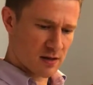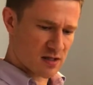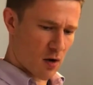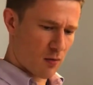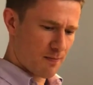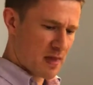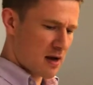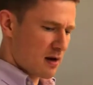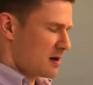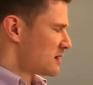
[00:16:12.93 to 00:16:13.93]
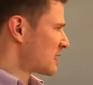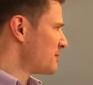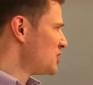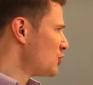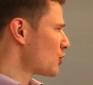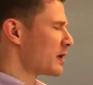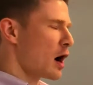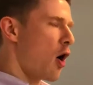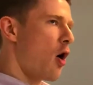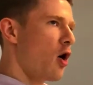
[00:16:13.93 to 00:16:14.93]
So the computer
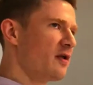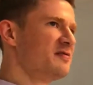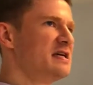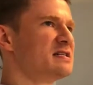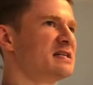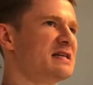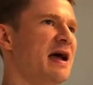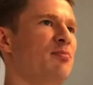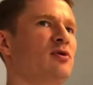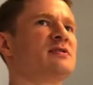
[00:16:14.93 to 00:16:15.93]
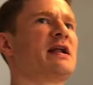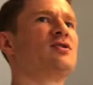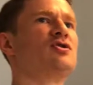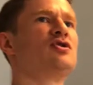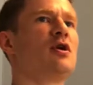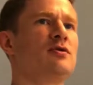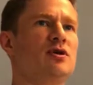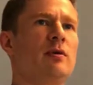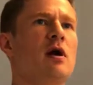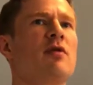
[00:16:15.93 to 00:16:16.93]
in all of these examples that I just
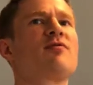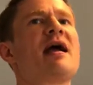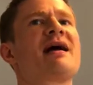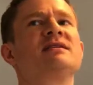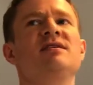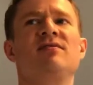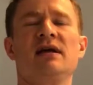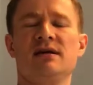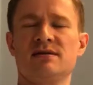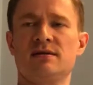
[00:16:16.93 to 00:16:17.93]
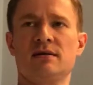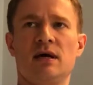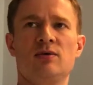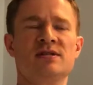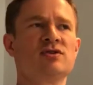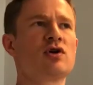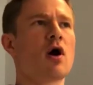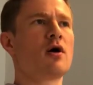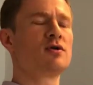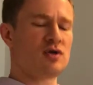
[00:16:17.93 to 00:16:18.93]
showed you, in all three activities, it was in
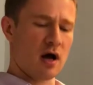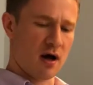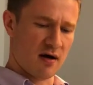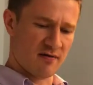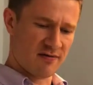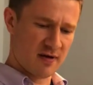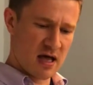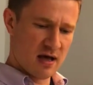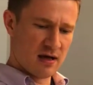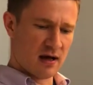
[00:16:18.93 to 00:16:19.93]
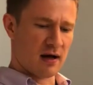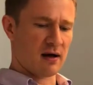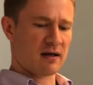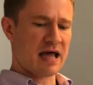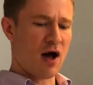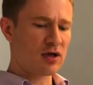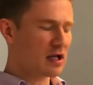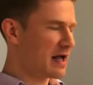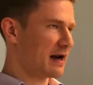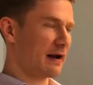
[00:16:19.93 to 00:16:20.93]
charge of uh,
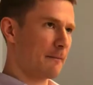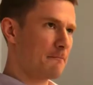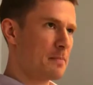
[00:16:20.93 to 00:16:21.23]
calculating,